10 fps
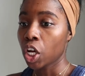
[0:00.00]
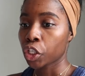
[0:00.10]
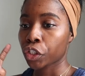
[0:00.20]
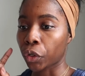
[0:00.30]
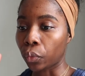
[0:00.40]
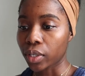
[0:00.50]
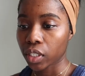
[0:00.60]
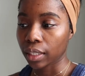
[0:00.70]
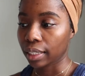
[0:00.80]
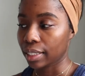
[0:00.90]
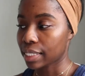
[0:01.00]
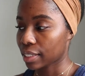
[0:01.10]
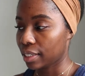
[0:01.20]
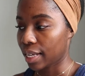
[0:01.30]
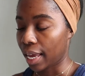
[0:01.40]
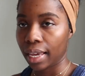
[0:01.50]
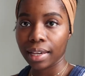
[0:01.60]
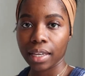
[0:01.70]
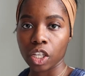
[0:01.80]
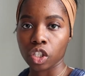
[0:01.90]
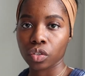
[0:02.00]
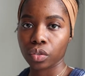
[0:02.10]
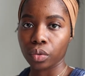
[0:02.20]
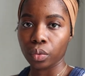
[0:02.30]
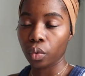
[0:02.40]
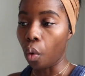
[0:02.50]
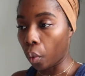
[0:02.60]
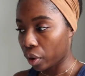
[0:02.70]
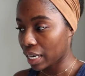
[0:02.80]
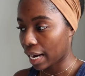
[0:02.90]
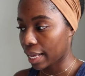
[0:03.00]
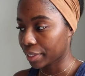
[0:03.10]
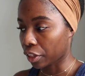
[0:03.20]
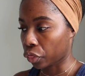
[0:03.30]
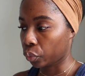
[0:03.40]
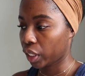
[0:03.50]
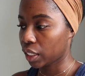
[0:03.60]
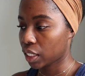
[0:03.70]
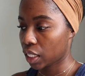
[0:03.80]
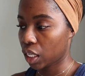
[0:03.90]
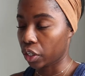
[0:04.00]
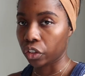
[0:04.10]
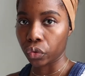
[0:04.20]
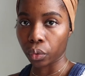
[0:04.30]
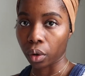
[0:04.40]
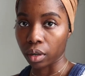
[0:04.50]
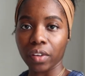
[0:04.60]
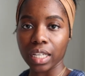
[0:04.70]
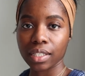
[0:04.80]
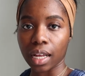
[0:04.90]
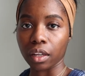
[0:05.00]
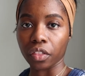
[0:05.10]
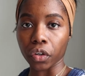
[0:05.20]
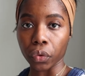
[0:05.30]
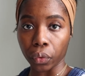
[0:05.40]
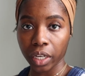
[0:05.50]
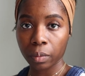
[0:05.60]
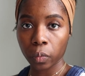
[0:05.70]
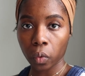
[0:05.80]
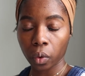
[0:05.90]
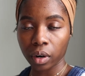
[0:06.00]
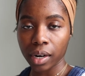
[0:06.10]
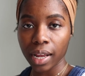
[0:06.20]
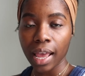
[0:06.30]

So what's on the list today is to organize the three-tier drawer, finish styling the grid board,